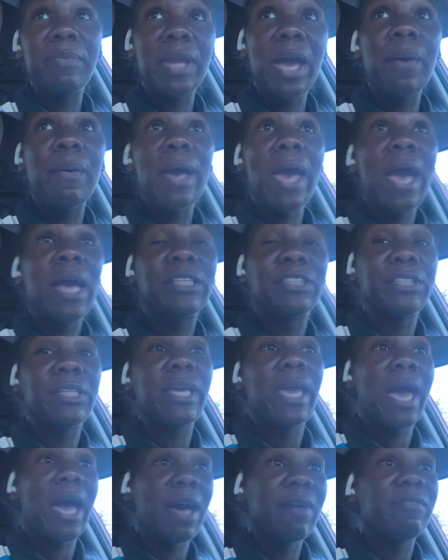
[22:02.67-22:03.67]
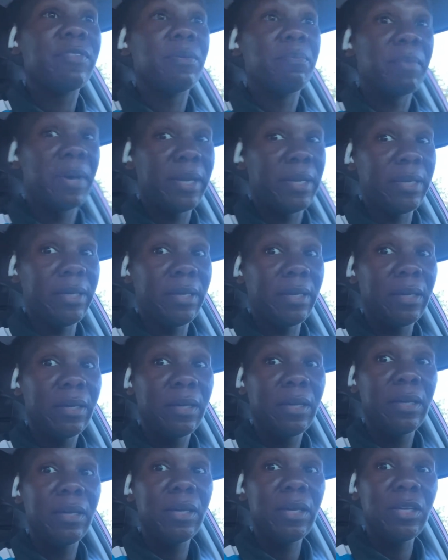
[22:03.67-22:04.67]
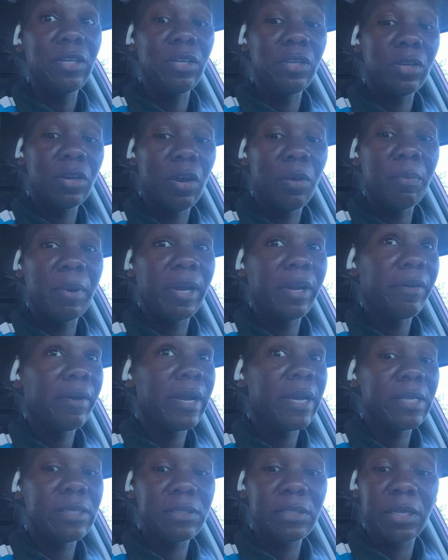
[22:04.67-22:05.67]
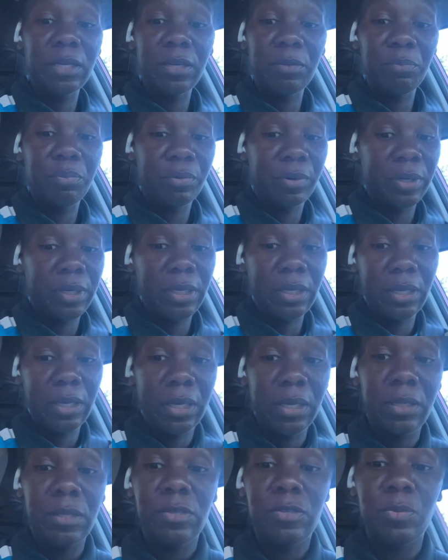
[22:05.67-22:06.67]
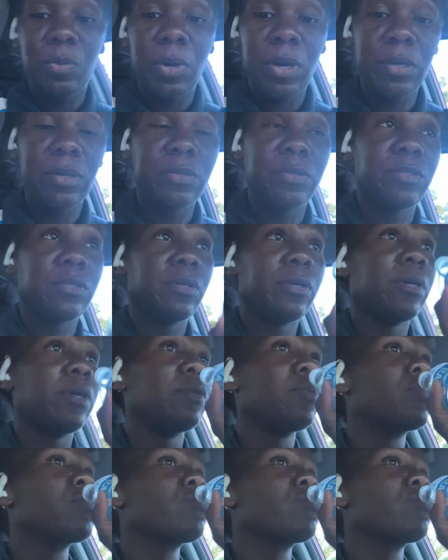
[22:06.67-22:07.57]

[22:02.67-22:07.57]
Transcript: Now I actually have the money. You know, my credit's looking pretty good. This water's so good.